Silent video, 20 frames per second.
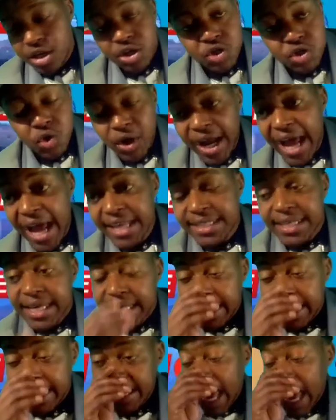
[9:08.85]
So guys,
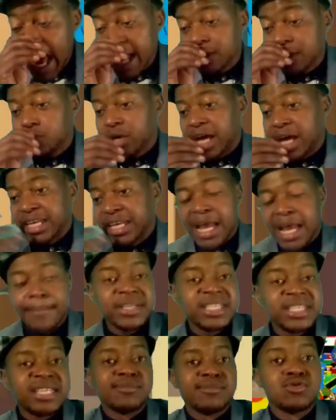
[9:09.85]
in I don't
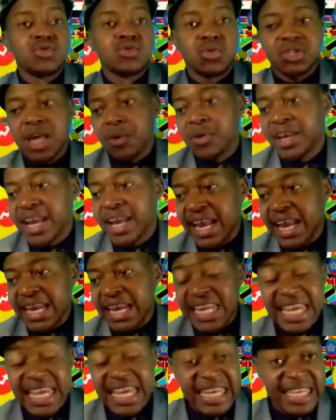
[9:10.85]
rambidze munhu kusawirana
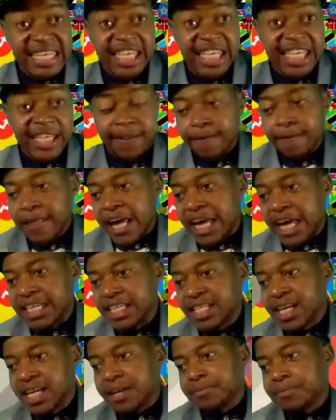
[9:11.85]
neni
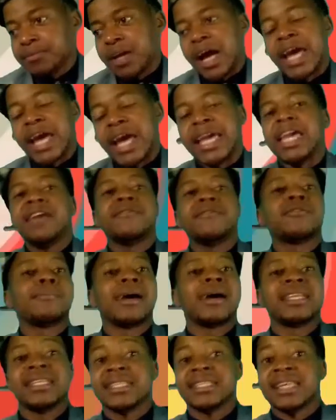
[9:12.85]
andidika.
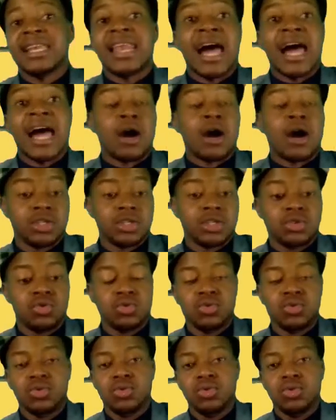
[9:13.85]
Everybody is allowed
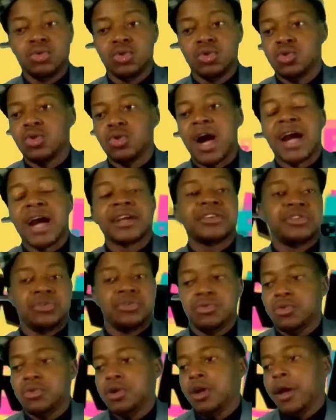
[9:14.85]
to
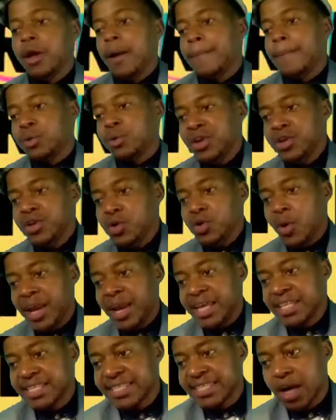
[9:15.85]
argue. But when you want
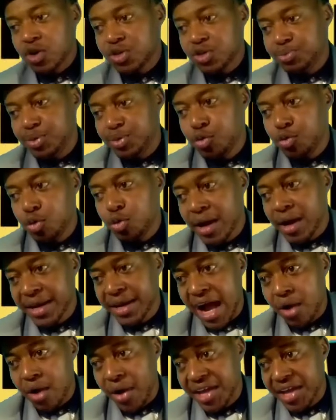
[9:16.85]
to insult people
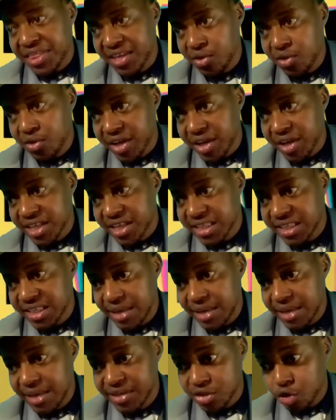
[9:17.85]
now, I think you can see, let
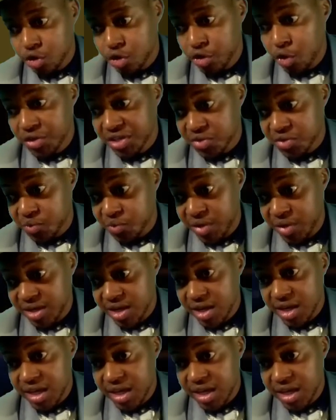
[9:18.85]
me just show you on the screen.